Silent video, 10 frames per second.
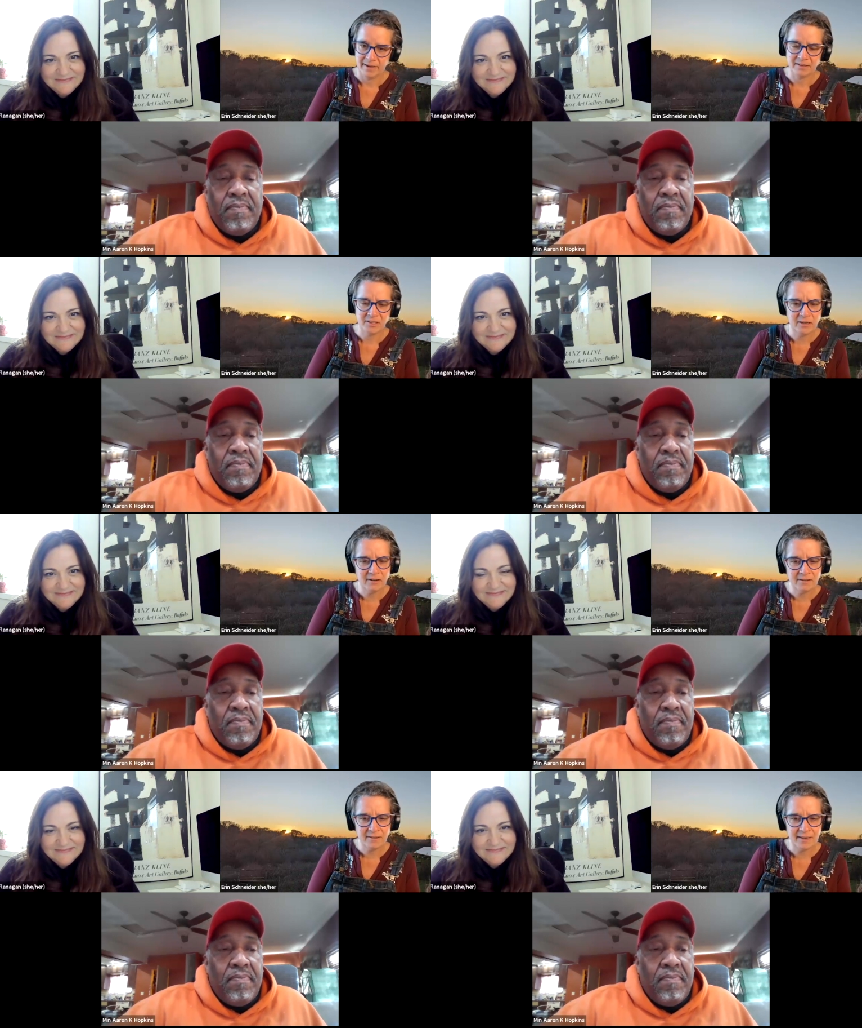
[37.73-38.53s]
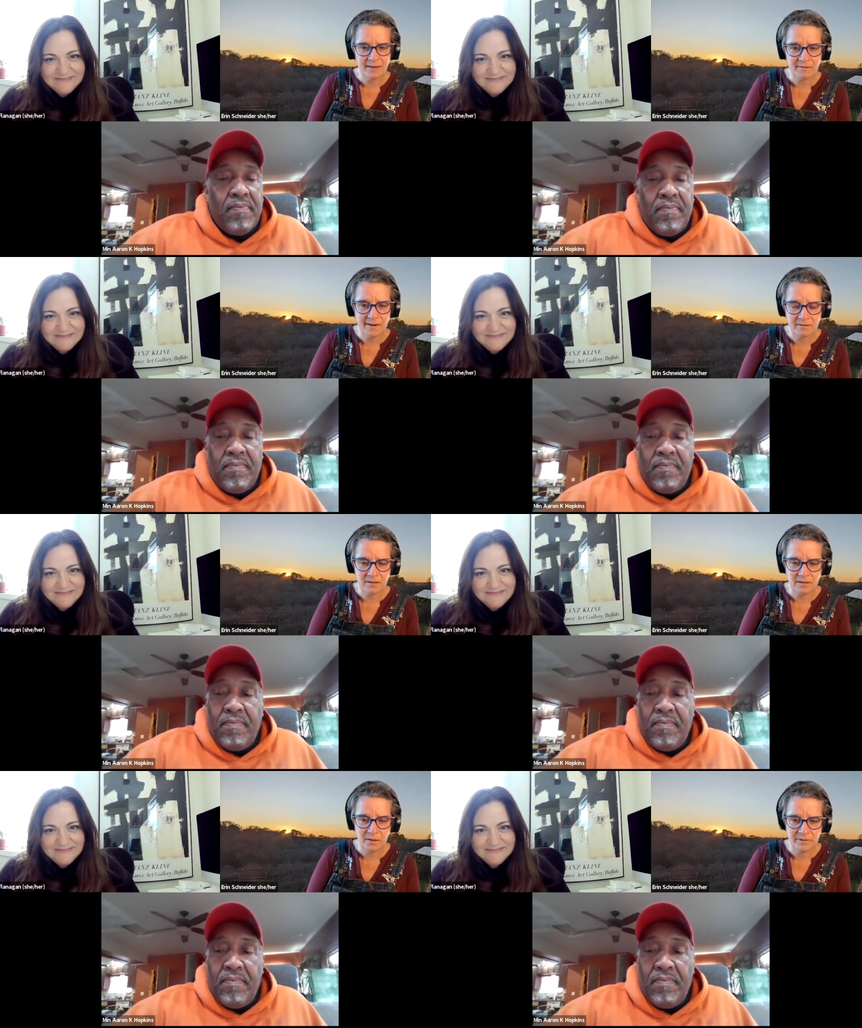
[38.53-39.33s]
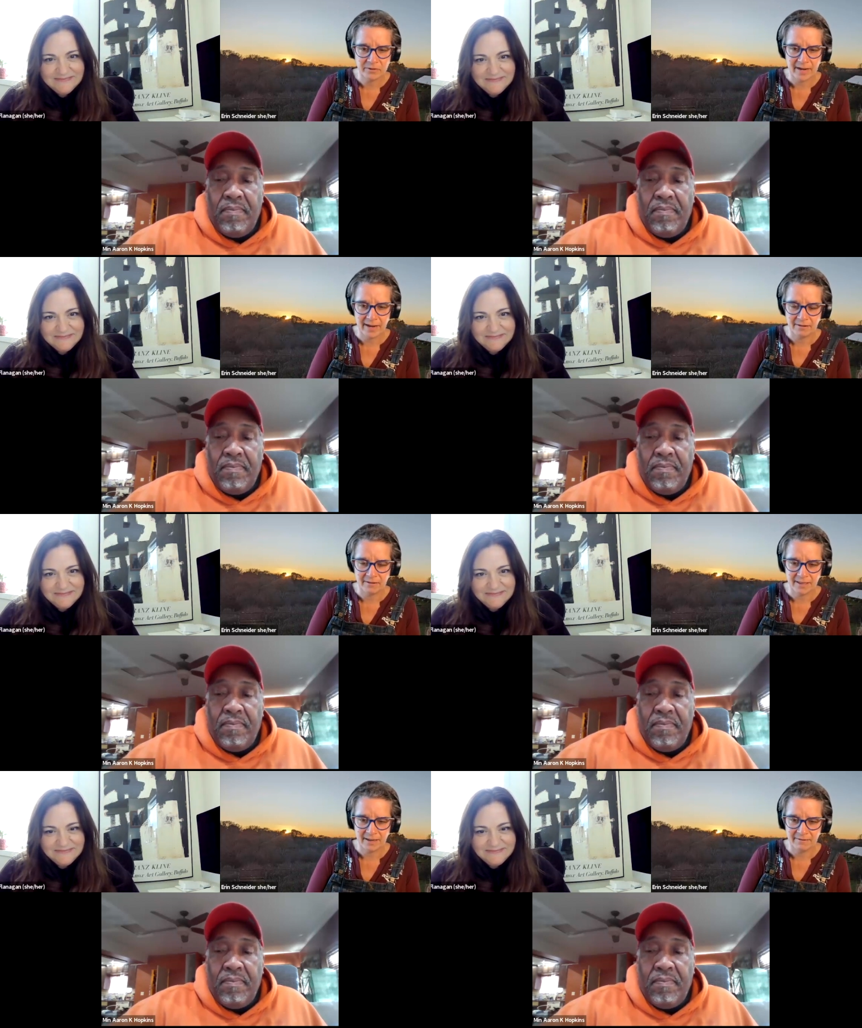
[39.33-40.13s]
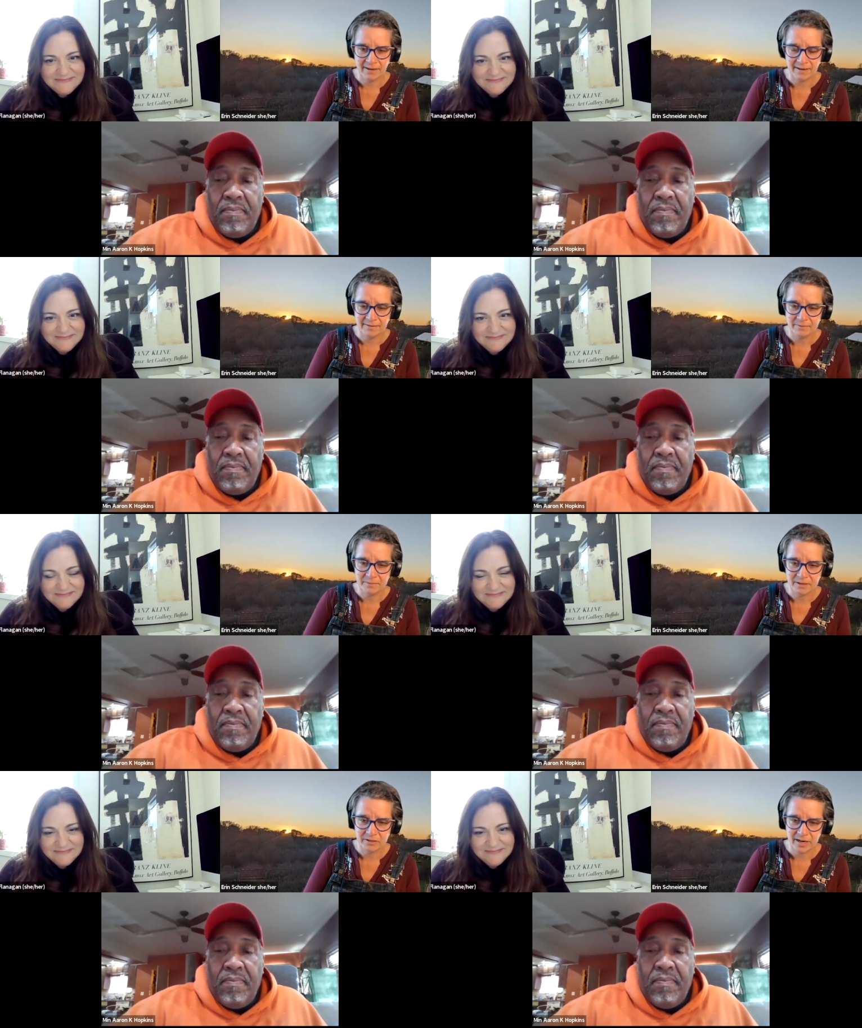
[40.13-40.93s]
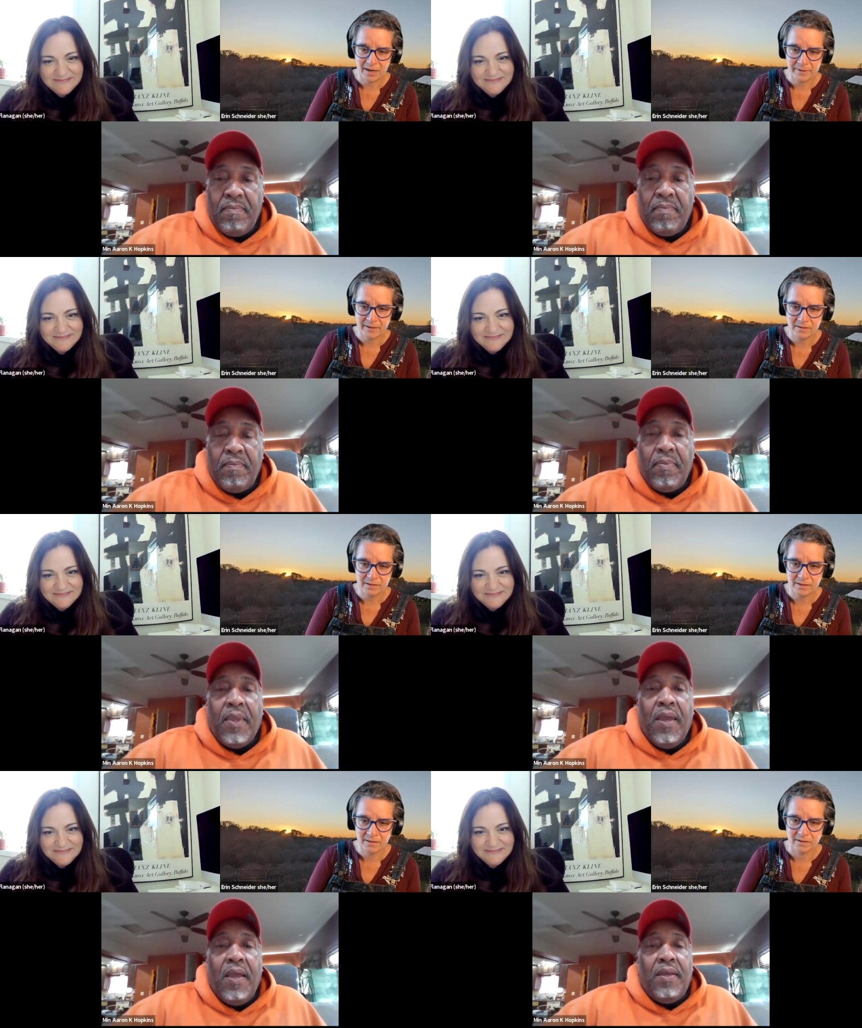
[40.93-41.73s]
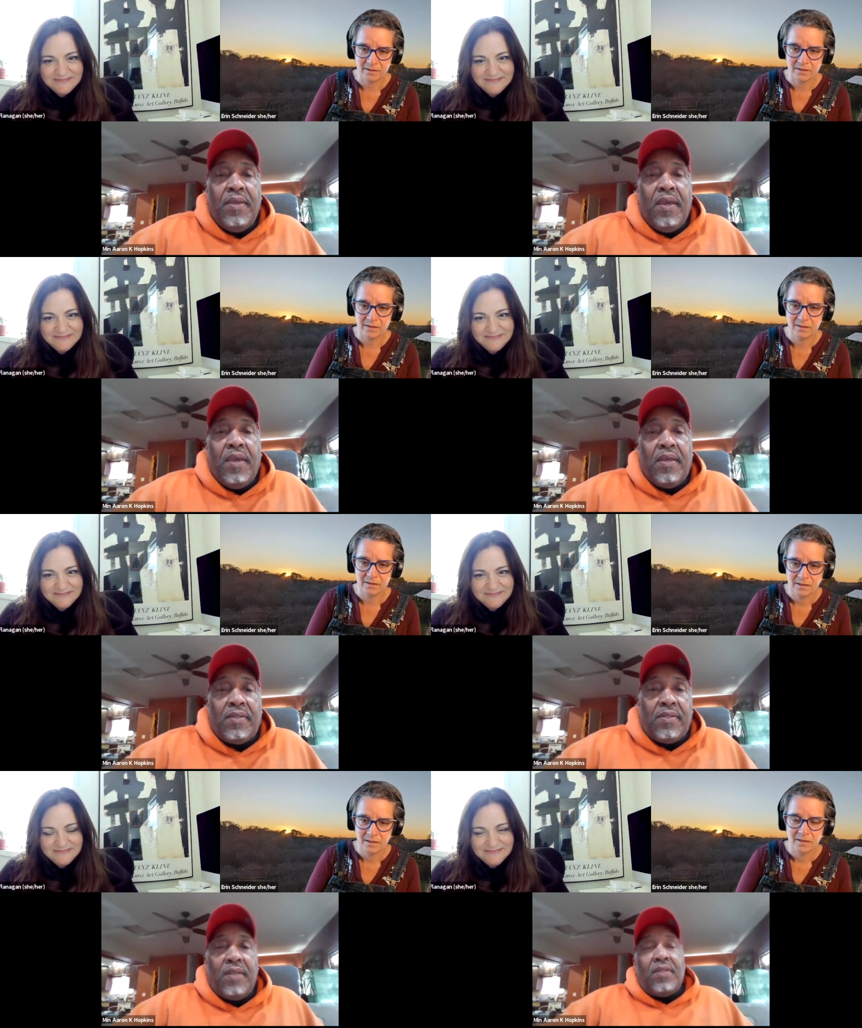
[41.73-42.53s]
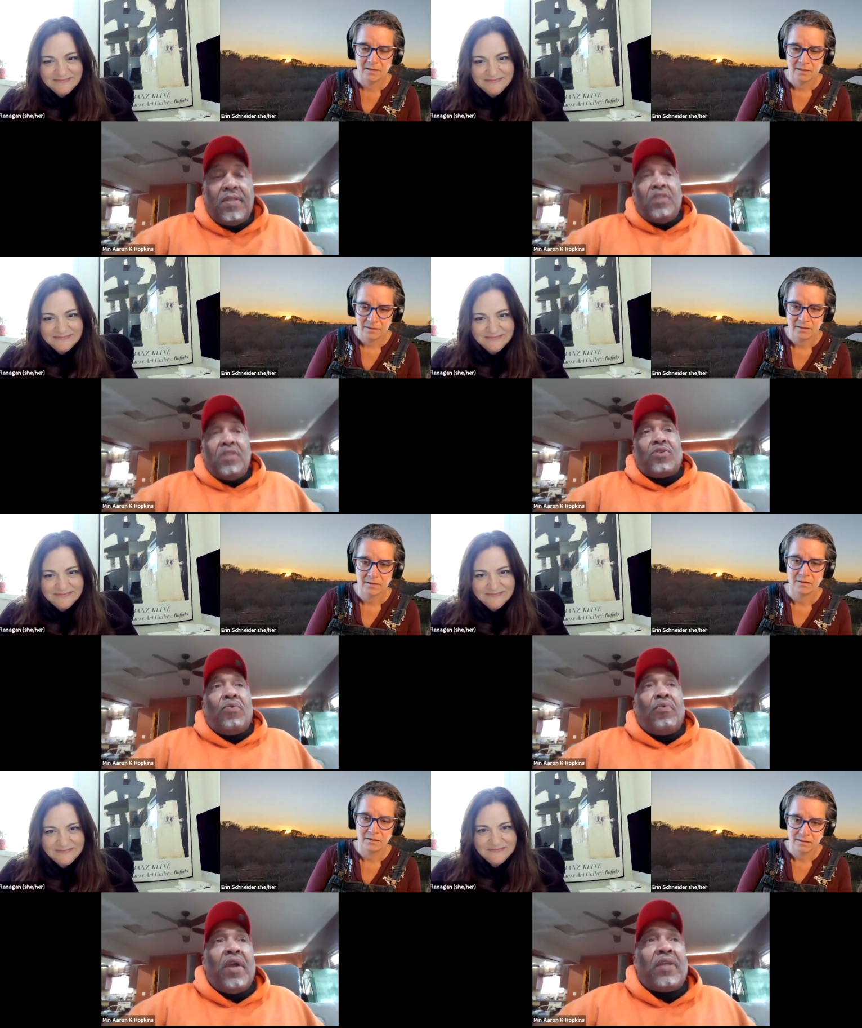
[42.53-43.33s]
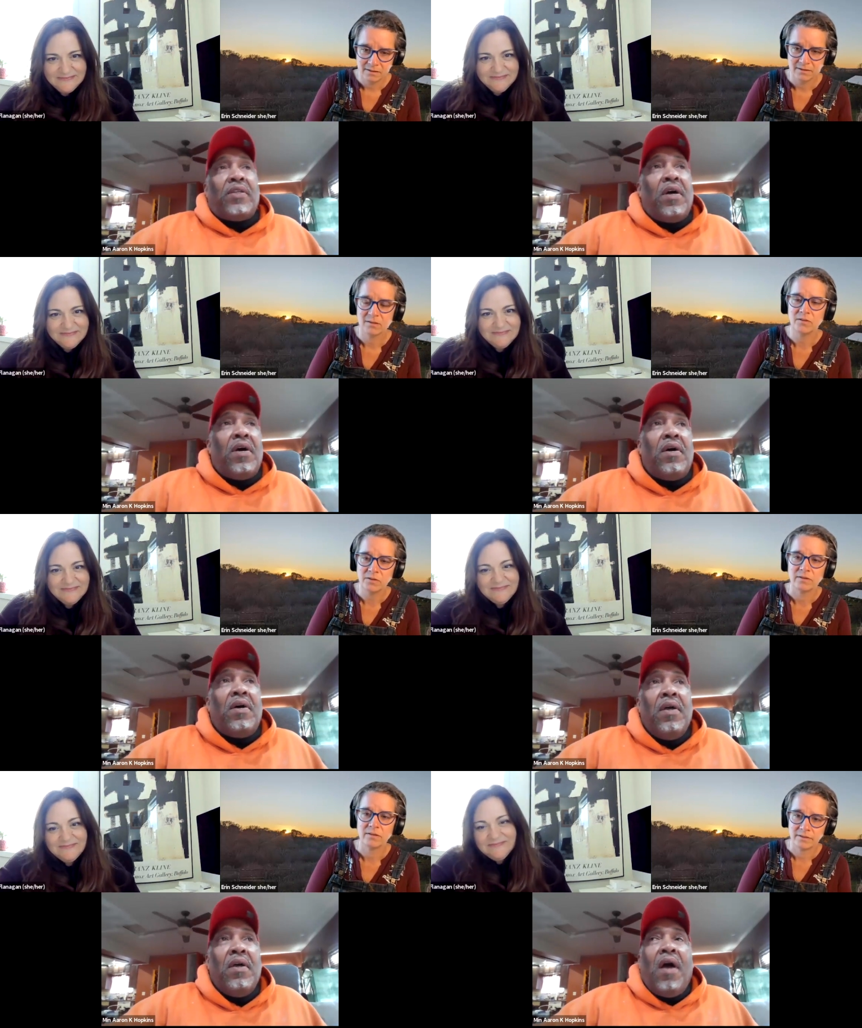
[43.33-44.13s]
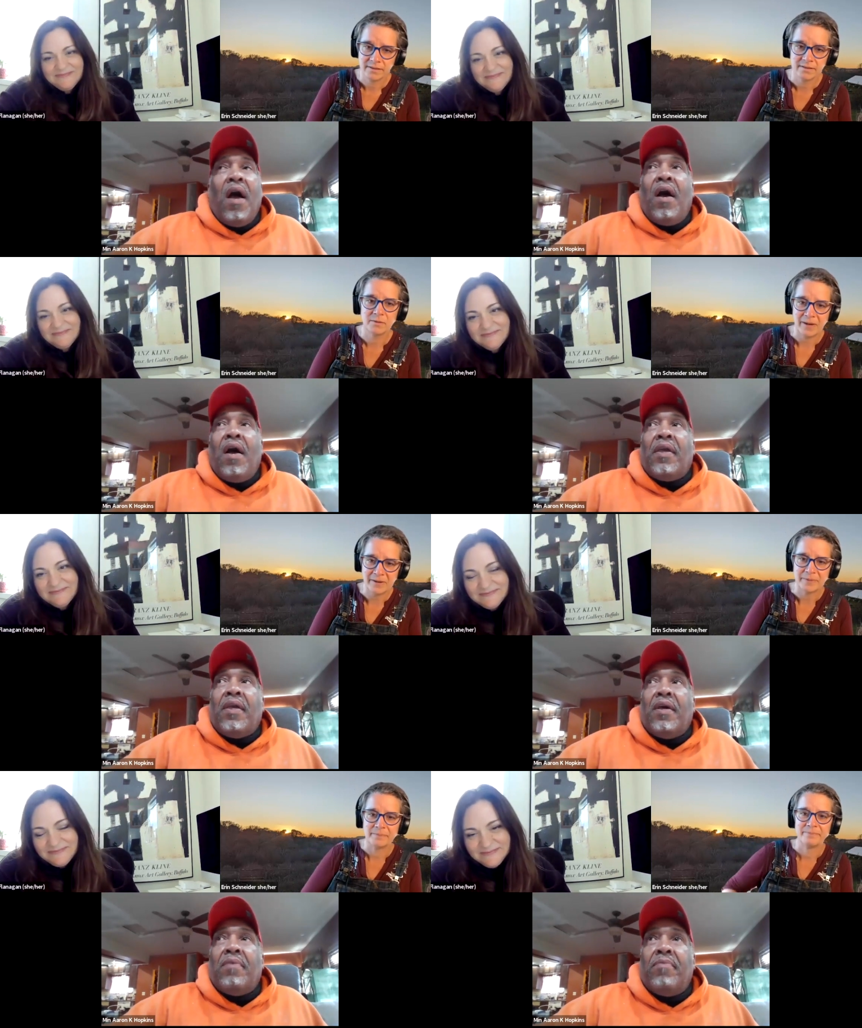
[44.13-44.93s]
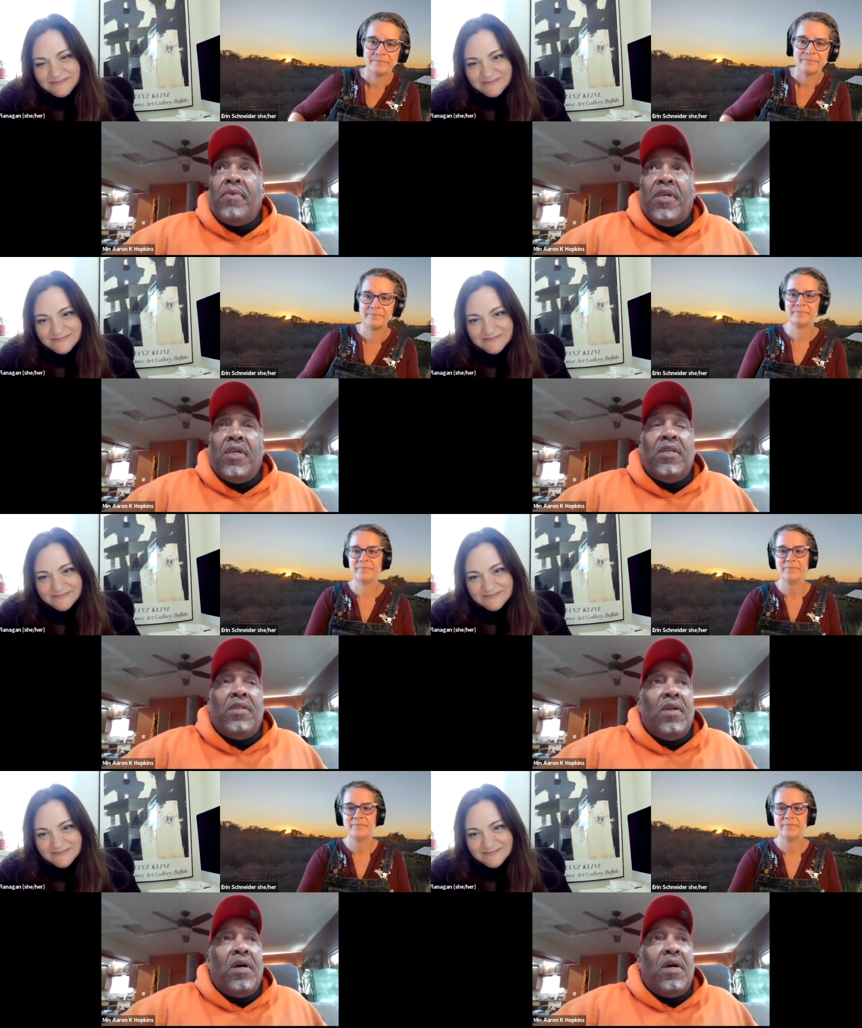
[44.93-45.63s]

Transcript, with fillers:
Speaker 1: And you're in and around Columbus, Ohio. Is that right, Minister Hopkins?
Speaker 2: yes, that's that is correct. Uh, cool. I am in